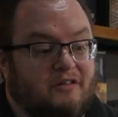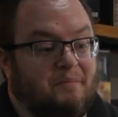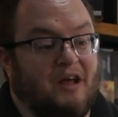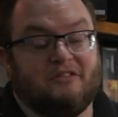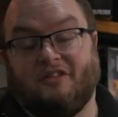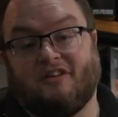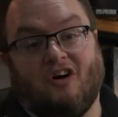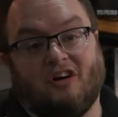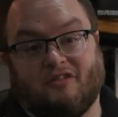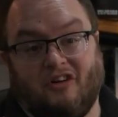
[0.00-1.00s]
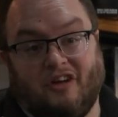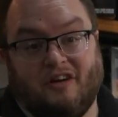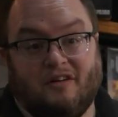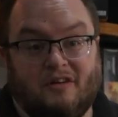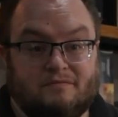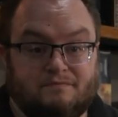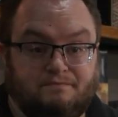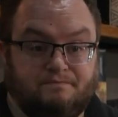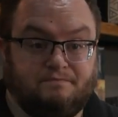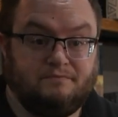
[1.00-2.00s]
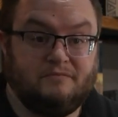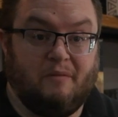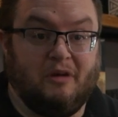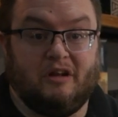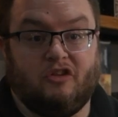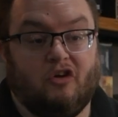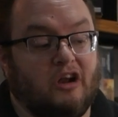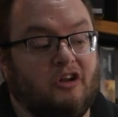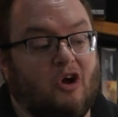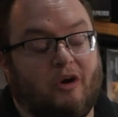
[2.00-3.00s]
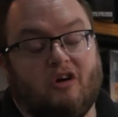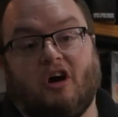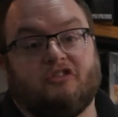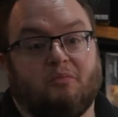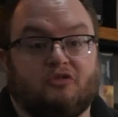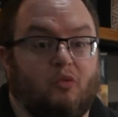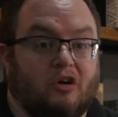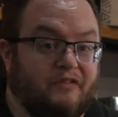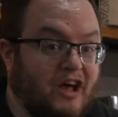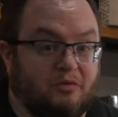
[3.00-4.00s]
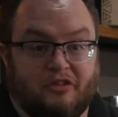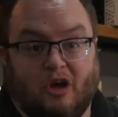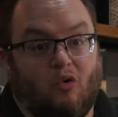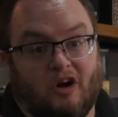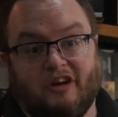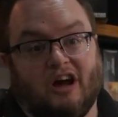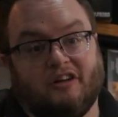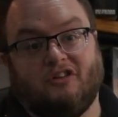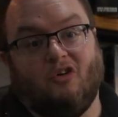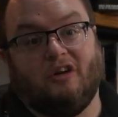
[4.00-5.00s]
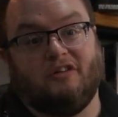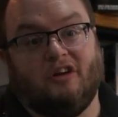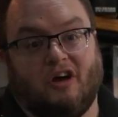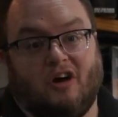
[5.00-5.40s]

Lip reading: Depends on the card, really. I mean, you got to know what your customers want. If that's what they want, you got to do it,